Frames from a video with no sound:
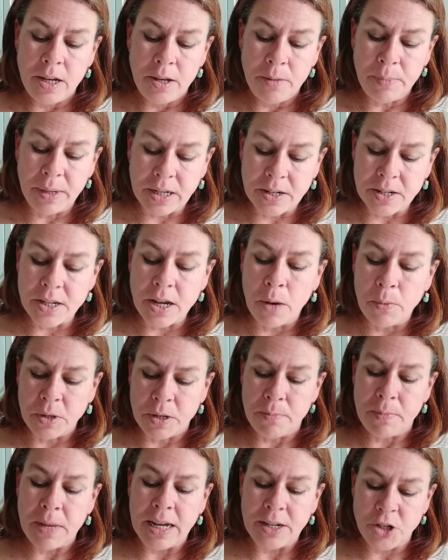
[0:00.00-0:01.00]
Because I would
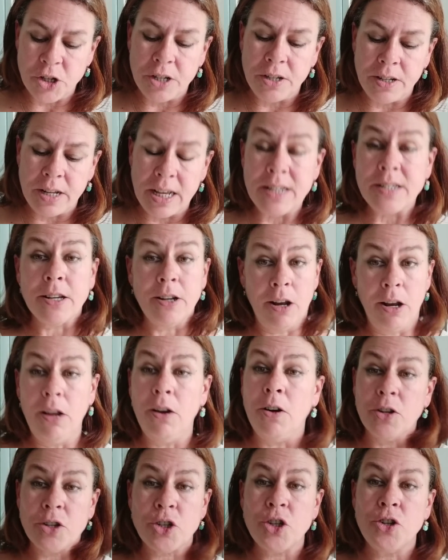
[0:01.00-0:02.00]
imagine there's a
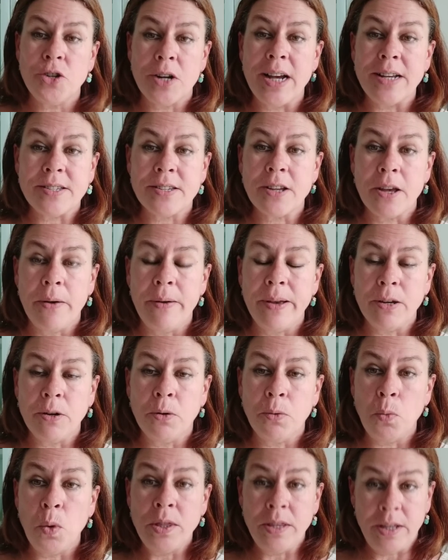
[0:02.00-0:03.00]
lot of stress going
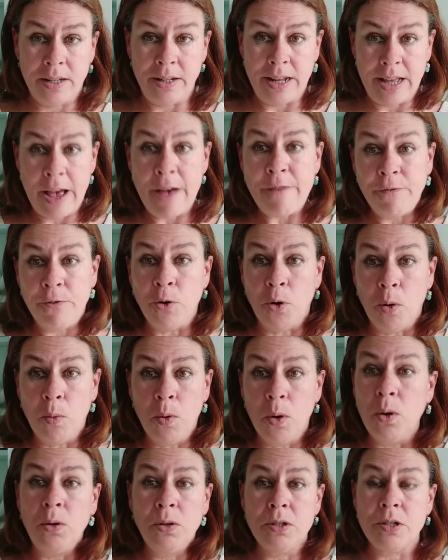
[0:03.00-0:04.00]
on within their four
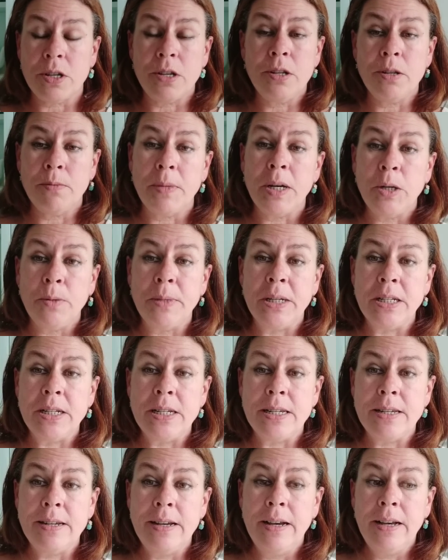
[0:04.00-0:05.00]
walls at the
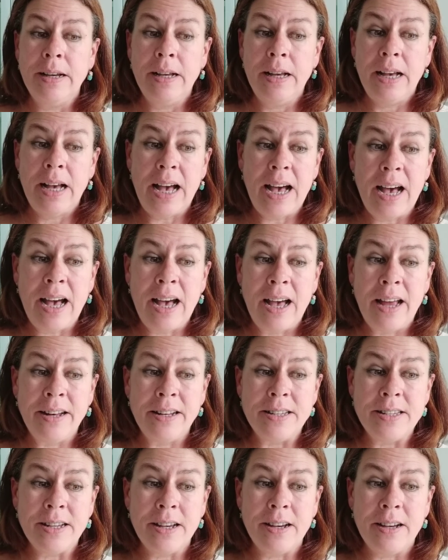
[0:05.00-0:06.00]
moment. And
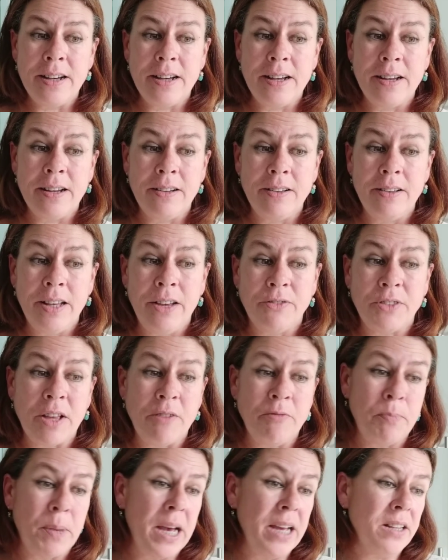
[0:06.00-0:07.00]
if
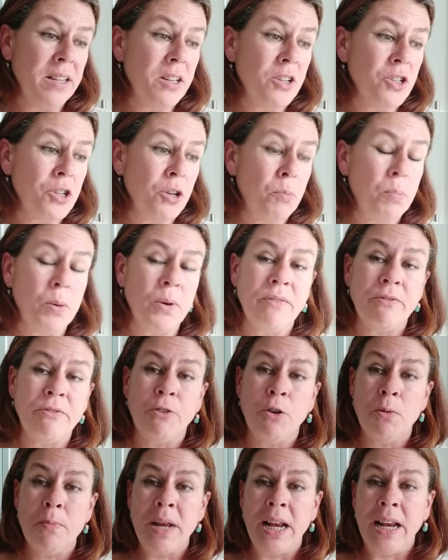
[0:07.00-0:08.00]
they've paid the
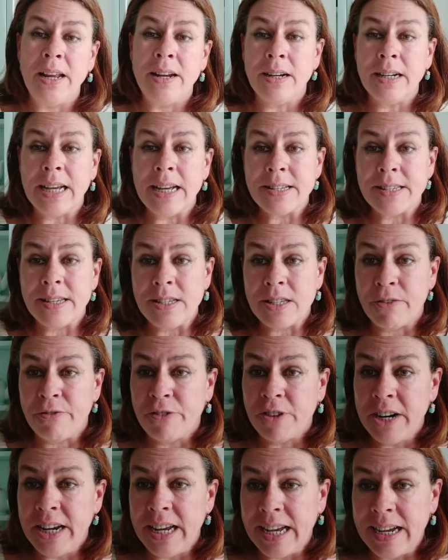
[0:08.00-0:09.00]
$2.4 million, I guess it's a
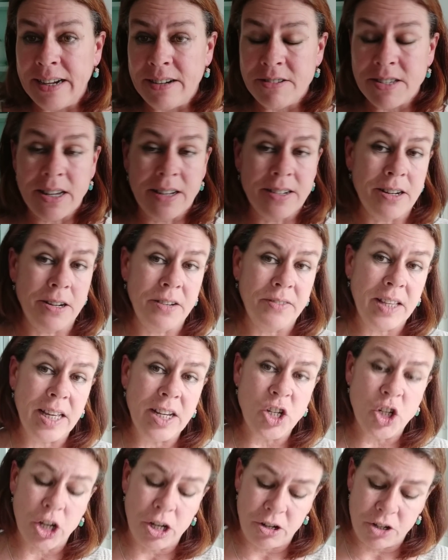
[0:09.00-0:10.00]
free house. I don't know if they
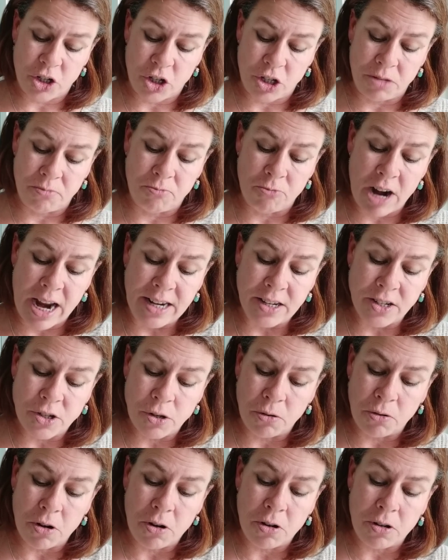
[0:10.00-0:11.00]
charge them rent
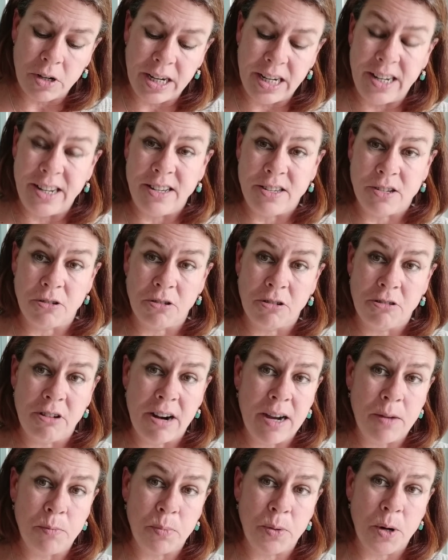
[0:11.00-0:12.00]
or not. It is on
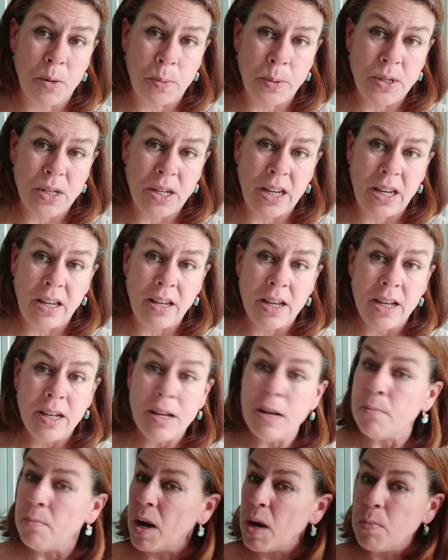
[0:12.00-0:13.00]
Crown property.
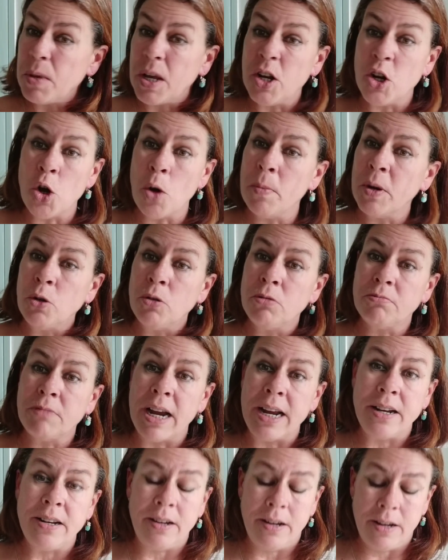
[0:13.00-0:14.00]
Might be a nominal
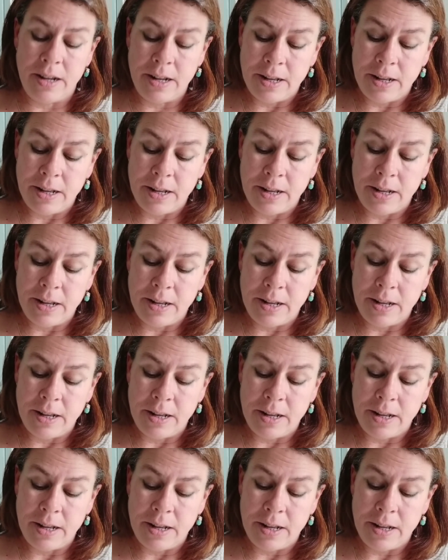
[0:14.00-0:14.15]
rent.